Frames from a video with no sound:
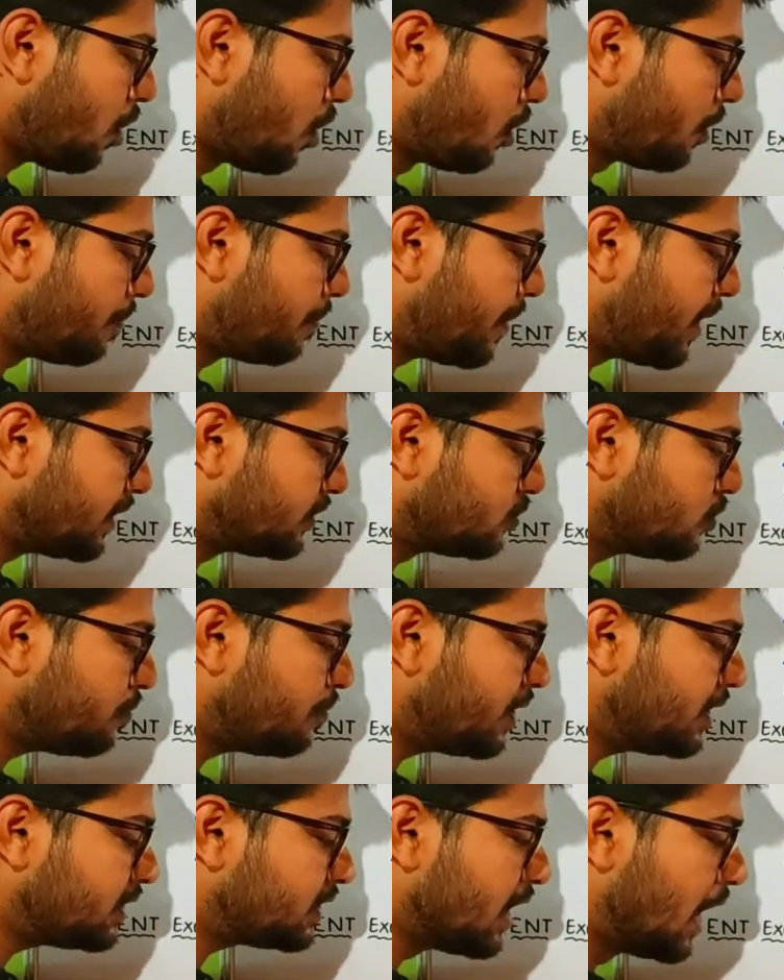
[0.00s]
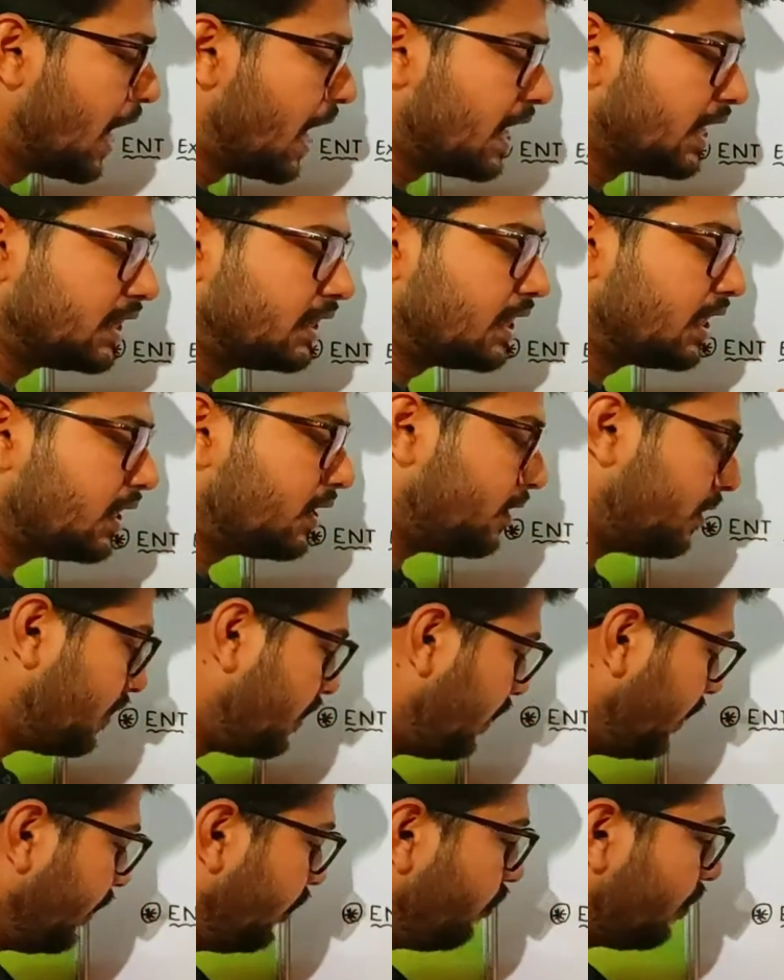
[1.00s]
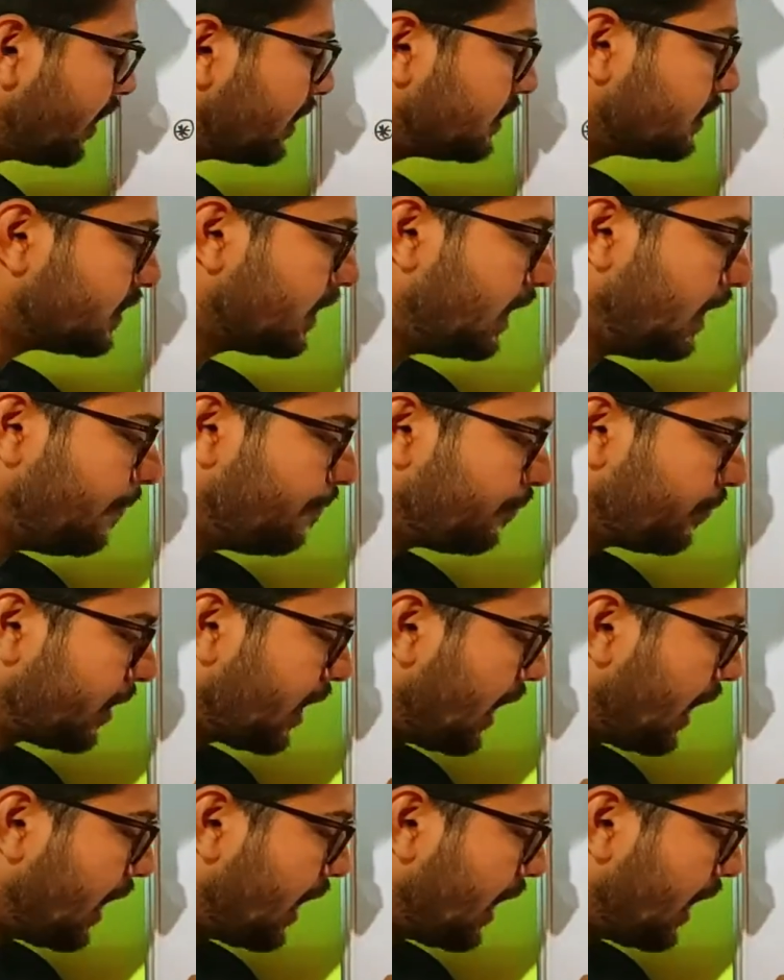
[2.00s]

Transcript: or meso means the, you can see